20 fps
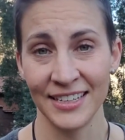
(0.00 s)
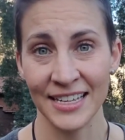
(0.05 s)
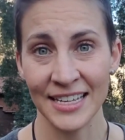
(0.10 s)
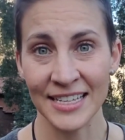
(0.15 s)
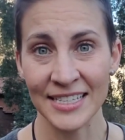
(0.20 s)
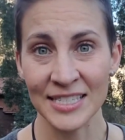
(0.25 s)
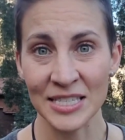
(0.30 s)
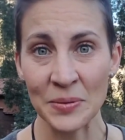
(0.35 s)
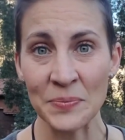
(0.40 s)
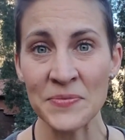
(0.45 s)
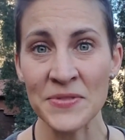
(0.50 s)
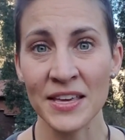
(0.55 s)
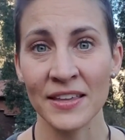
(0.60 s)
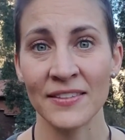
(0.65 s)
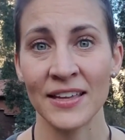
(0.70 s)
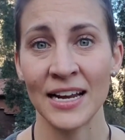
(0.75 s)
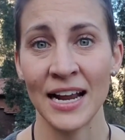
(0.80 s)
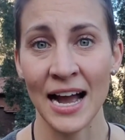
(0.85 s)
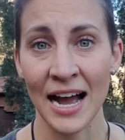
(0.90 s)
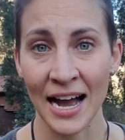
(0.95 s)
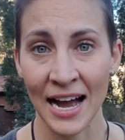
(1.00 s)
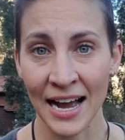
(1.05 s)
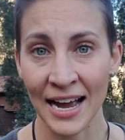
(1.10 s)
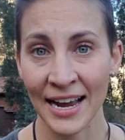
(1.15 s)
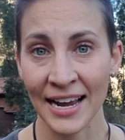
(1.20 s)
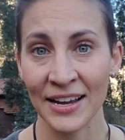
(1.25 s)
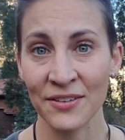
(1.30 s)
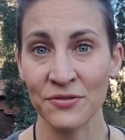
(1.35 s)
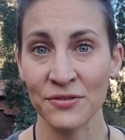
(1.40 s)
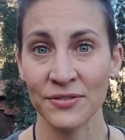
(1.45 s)
It's something that
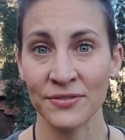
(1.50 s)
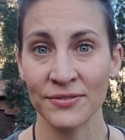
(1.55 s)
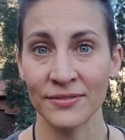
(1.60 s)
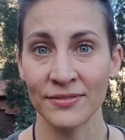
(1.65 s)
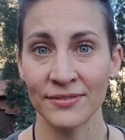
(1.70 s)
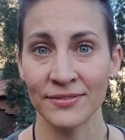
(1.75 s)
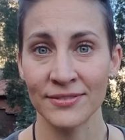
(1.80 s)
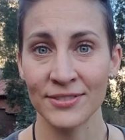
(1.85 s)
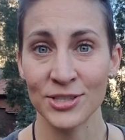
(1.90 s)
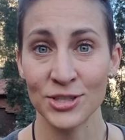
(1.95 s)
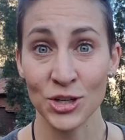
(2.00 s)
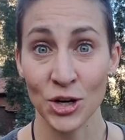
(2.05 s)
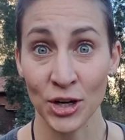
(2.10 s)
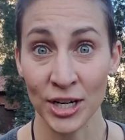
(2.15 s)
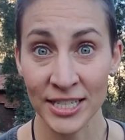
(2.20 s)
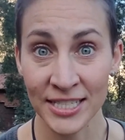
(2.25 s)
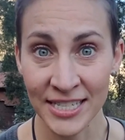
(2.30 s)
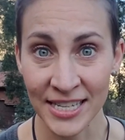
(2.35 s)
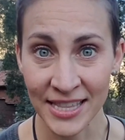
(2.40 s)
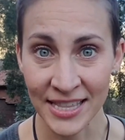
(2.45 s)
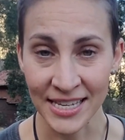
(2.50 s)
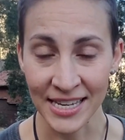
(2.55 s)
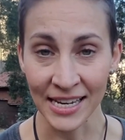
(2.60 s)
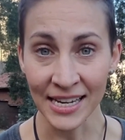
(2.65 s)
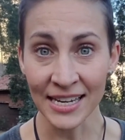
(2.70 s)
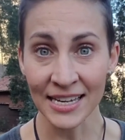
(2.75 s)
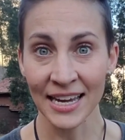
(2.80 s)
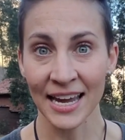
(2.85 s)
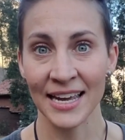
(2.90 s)
I've started to think